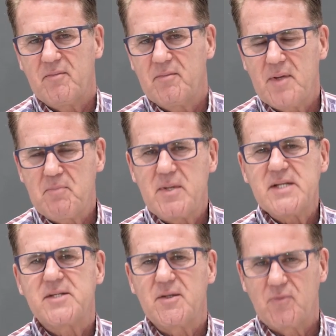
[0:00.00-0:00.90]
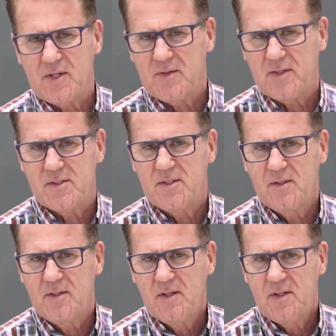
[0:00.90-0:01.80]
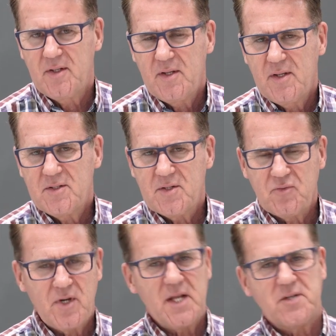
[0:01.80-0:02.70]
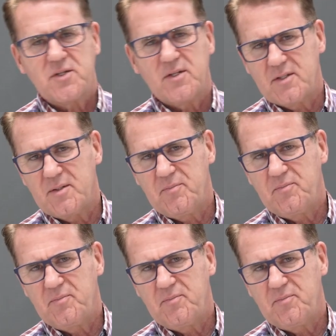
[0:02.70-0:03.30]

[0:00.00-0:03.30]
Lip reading: be busy with it, to release it.